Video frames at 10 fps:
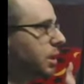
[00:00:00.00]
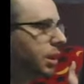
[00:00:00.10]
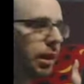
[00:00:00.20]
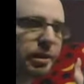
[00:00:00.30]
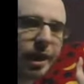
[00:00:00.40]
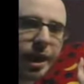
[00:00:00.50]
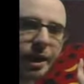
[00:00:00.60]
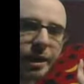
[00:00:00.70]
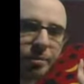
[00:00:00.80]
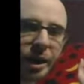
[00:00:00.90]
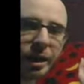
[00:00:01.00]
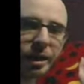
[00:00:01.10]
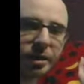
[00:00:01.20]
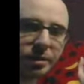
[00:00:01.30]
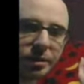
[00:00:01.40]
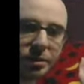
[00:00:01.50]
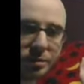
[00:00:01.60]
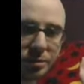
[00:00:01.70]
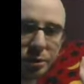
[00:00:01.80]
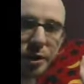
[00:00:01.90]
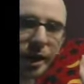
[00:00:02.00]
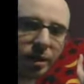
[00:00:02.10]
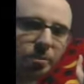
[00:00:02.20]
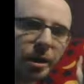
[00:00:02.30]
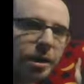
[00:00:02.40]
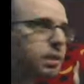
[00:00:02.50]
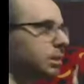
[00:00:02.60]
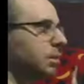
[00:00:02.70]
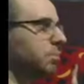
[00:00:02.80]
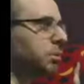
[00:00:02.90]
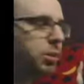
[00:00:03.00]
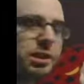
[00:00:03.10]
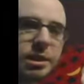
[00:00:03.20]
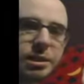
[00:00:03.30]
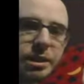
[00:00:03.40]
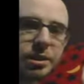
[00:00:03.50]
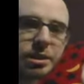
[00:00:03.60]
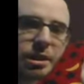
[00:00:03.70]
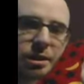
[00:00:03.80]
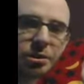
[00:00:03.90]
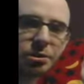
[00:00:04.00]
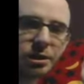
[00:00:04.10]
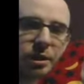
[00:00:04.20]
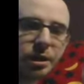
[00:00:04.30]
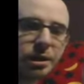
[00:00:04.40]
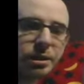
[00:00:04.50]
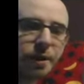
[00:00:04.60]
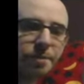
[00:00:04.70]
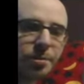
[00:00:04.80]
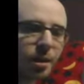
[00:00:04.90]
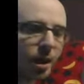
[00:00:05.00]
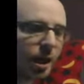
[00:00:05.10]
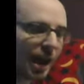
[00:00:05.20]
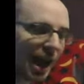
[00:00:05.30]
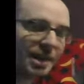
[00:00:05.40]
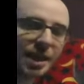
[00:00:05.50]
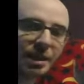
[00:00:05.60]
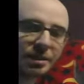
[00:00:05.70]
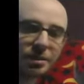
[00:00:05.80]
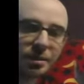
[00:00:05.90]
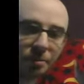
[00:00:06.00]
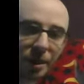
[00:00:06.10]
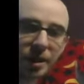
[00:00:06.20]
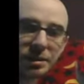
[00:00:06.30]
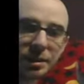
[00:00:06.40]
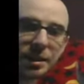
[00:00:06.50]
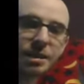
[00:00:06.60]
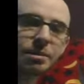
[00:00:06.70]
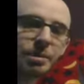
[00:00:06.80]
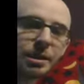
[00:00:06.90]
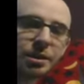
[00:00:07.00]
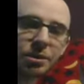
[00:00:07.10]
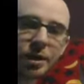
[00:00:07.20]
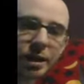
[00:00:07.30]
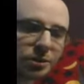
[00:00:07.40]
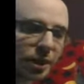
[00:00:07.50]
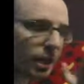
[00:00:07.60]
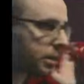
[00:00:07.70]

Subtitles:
that I can make a direct comparison between this series and the new series, and that comparison needs to be in the correct direction.